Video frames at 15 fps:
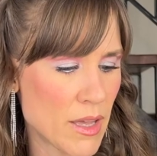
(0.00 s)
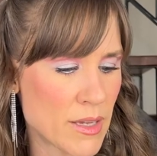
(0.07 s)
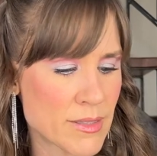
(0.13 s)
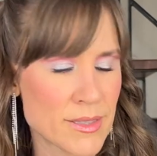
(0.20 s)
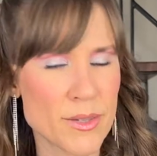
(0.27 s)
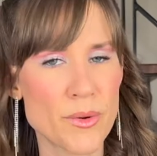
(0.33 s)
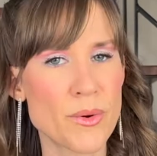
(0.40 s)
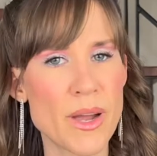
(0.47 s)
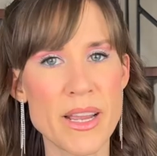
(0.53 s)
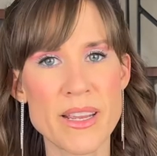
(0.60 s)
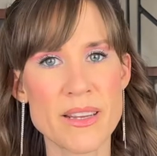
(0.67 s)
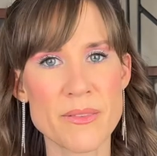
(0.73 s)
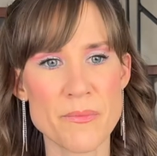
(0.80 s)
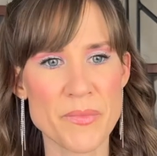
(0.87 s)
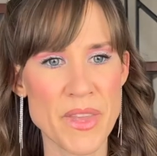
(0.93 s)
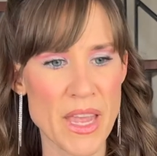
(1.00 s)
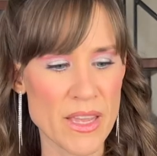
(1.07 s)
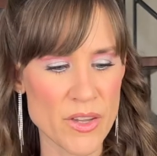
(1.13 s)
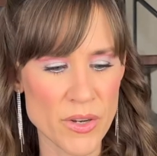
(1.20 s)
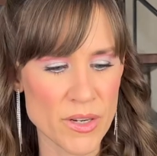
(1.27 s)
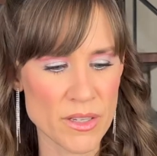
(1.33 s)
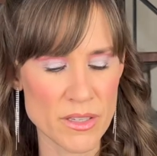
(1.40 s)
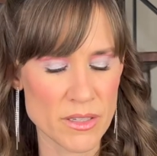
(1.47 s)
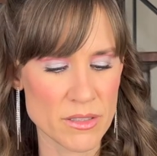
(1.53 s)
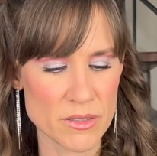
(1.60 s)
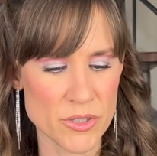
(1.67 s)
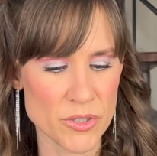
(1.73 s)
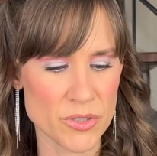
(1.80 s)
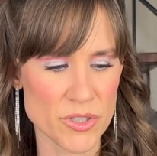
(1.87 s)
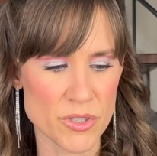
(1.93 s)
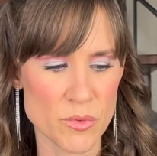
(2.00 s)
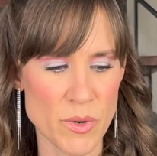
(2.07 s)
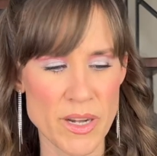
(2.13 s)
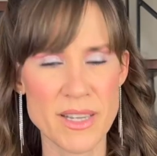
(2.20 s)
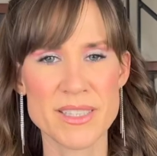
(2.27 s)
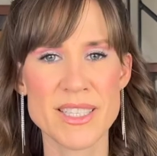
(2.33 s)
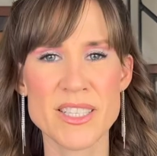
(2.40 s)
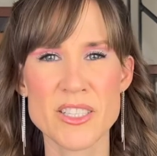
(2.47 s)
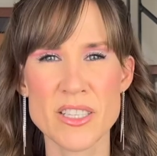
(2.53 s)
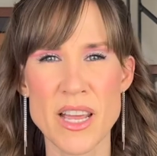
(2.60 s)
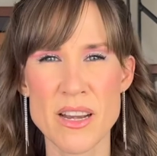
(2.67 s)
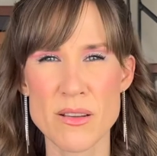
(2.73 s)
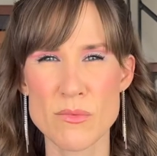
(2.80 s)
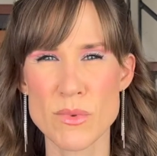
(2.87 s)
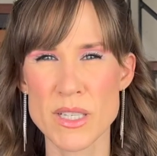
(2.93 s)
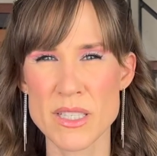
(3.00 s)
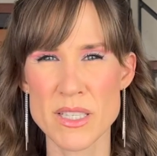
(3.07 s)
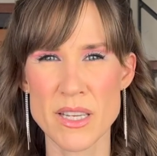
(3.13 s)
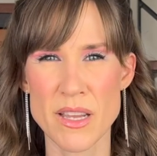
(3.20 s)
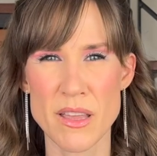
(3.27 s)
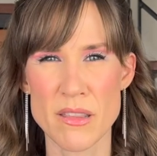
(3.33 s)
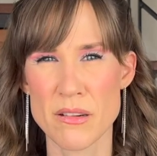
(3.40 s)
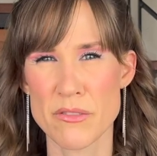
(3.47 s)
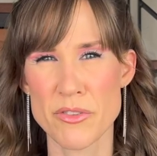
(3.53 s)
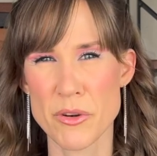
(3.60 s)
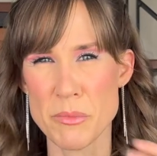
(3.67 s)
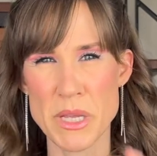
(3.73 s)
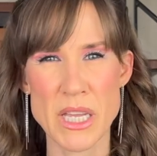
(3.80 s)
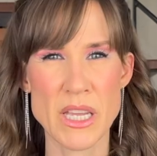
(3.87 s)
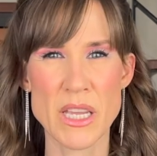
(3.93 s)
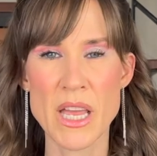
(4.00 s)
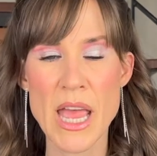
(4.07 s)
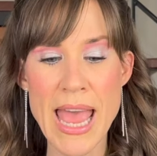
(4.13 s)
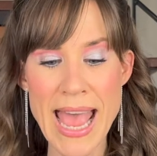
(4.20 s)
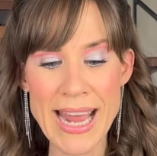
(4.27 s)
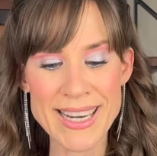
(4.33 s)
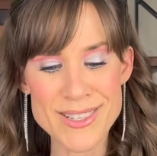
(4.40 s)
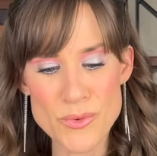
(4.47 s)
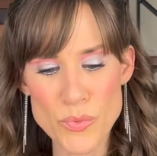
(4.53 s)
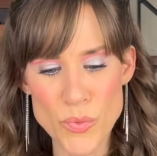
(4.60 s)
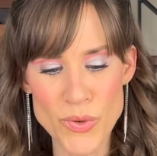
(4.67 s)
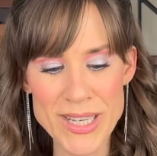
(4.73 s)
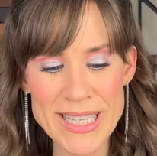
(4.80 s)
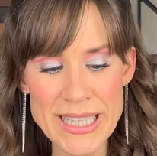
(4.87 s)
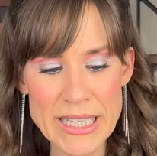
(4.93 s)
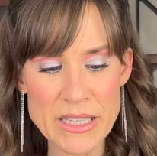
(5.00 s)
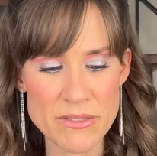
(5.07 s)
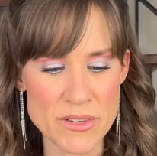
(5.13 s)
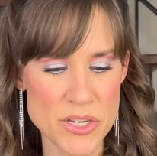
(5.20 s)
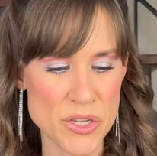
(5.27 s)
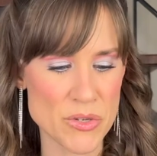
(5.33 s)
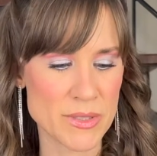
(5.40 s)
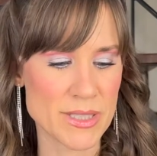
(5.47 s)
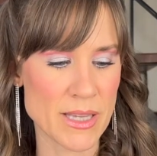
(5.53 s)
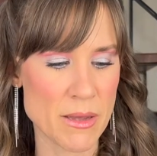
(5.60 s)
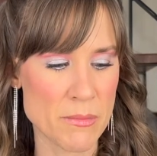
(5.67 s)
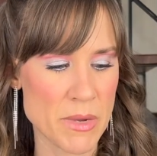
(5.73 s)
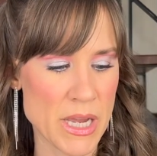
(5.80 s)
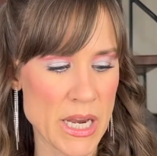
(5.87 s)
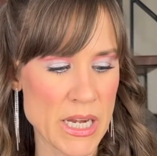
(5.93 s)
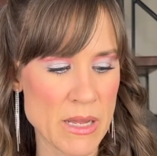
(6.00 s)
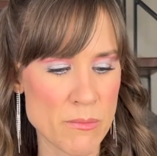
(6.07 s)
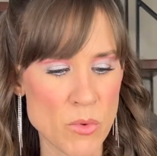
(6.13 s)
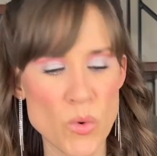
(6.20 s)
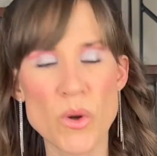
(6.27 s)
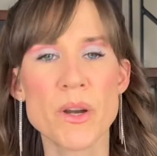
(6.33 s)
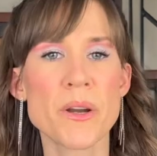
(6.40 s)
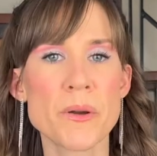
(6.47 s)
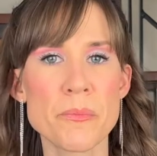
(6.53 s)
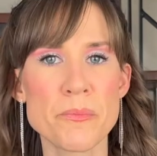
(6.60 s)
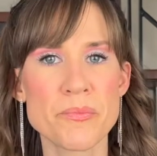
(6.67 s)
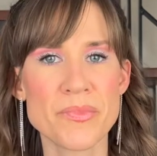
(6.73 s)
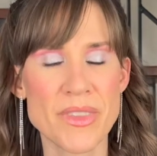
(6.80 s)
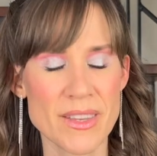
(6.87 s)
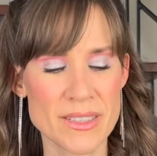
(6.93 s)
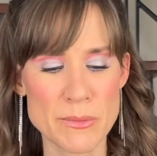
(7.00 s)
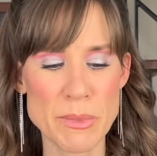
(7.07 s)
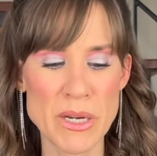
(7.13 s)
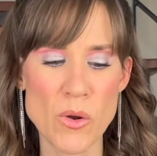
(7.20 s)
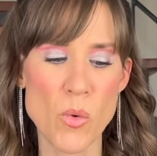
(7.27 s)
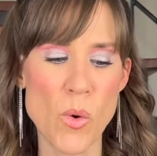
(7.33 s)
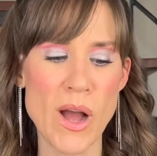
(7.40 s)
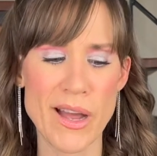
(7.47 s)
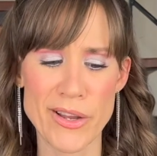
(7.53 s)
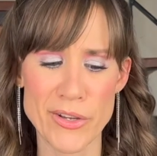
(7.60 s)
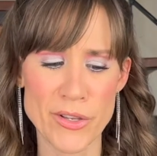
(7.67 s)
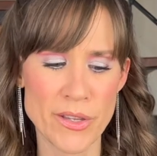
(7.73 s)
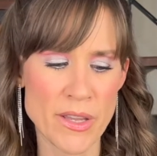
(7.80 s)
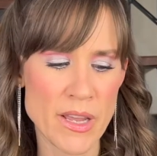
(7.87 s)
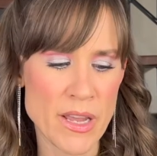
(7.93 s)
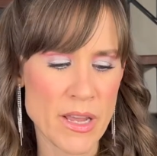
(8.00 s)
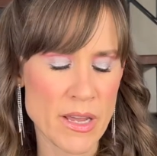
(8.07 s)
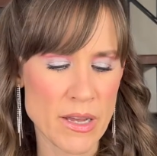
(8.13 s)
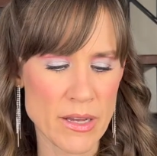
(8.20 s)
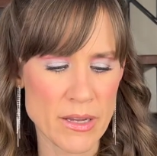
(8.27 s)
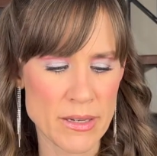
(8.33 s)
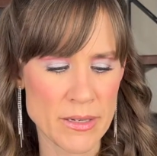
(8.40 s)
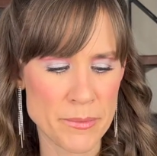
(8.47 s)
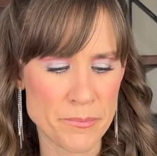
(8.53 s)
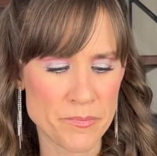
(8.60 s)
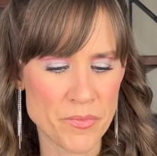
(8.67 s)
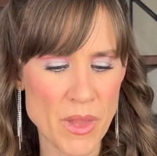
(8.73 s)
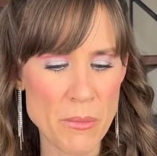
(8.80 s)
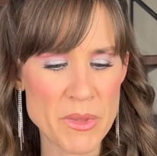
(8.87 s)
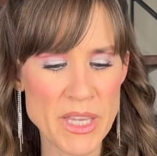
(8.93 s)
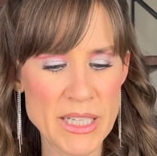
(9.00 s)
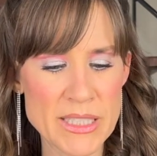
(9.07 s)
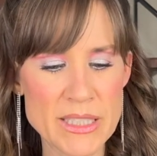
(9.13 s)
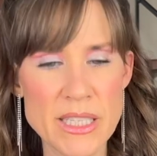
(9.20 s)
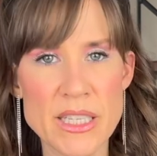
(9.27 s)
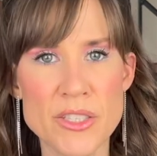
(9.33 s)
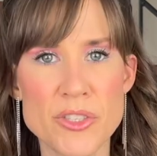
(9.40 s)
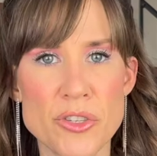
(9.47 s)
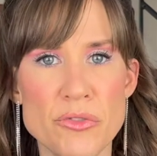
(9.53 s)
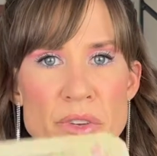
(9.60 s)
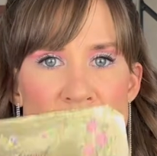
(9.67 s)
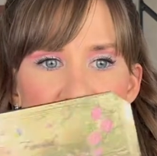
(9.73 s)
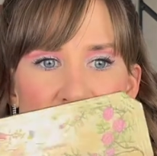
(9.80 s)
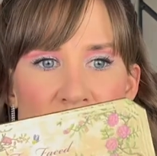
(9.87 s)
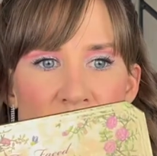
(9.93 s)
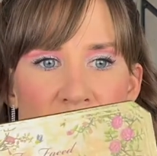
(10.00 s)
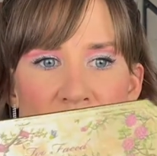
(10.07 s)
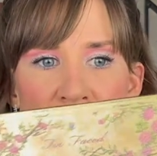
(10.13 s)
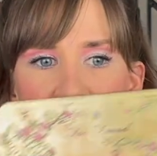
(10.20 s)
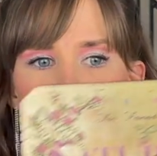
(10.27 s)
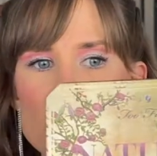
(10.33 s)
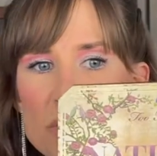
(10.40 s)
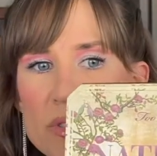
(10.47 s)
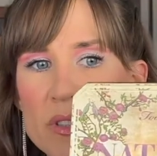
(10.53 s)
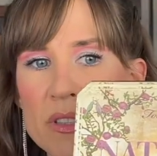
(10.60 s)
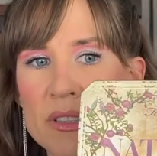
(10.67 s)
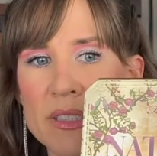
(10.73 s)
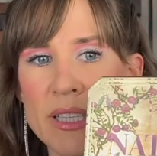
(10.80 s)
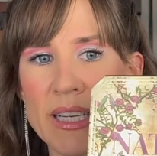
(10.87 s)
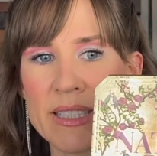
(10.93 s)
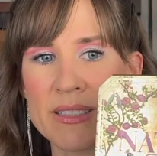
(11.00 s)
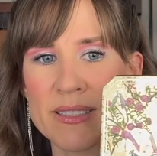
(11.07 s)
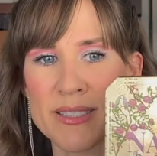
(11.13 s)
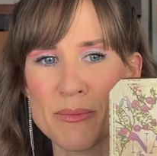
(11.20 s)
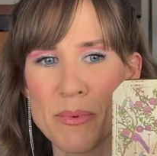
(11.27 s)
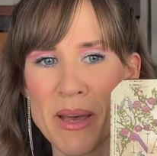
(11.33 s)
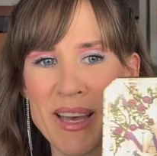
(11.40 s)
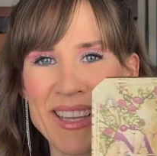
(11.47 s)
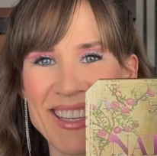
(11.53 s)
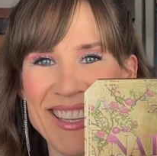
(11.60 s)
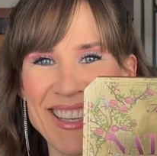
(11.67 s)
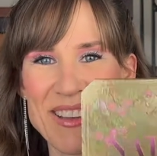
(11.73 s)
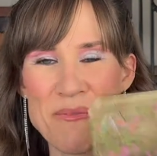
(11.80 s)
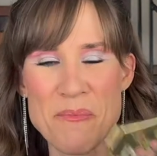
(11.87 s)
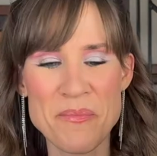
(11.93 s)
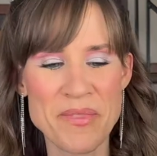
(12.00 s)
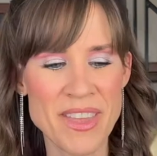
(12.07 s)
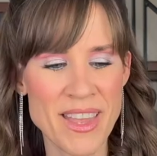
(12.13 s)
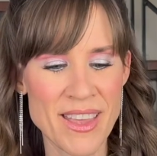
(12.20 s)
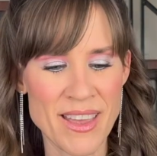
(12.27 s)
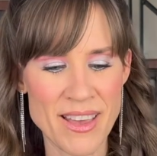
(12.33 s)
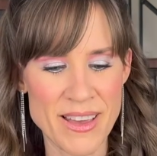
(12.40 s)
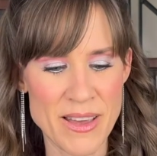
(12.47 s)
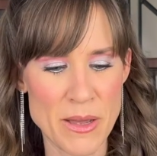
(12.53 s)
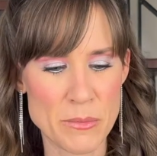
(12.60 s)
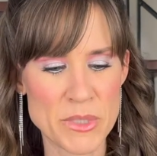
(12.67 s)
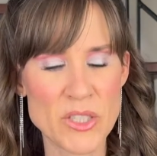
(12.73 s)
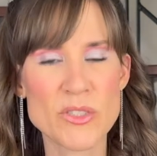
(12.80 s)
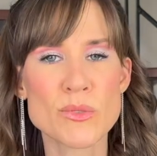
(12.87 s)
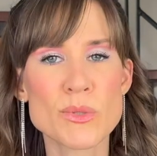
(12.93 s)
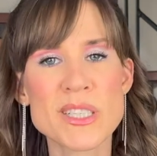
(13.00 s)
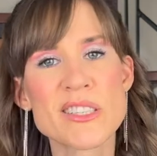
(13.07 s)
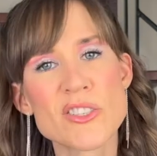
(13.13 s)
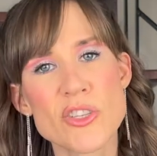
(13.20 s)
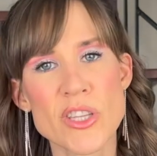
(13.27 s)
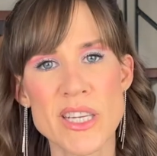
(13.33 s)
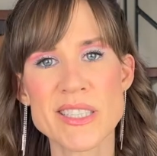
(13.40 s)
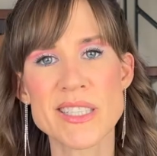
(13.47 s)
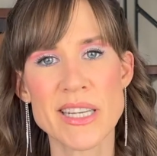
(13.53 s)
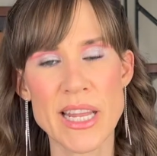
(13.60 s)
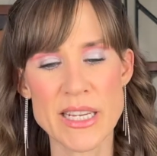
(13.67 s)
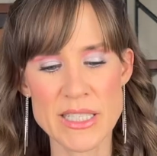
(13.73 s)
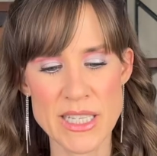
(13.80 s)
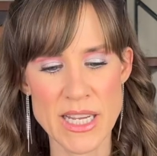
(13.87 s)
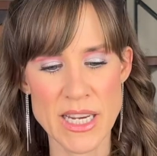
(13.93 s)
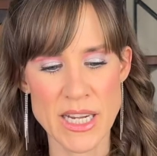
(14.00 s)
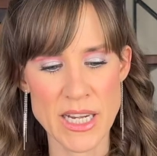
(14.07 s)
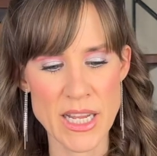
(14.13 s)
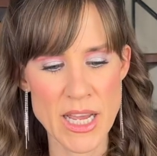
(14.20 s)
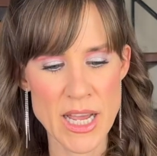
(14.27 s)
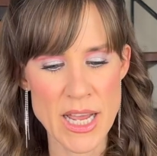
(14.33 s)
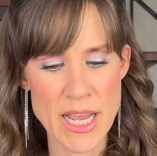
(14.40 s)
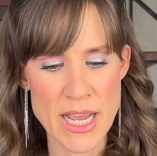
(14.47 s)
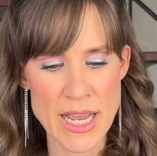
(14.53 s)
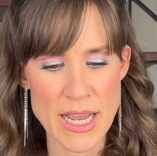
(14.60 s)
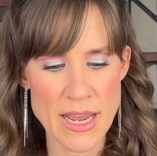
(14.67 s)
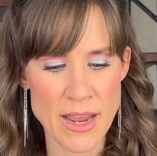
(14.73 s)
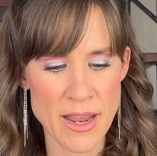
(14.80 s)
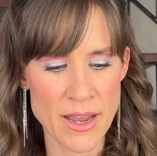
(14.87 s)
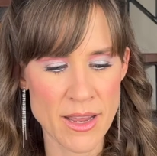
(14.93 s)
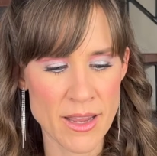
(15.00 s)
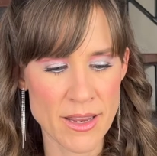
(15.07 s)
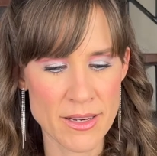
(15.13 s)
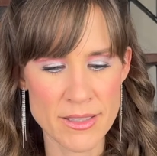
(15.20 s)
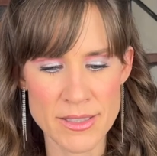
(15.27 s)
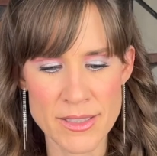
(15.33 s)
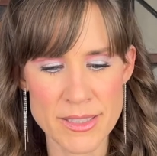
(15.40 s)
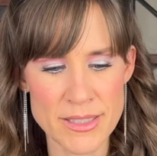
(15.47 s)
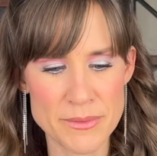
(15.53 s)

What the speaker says: so I couldn't choose just one because they just kind of went together for me. And I don't really even use them anymore. It's been a while. But that is the Too Faced Natural Lust palette. So this was in 2019. And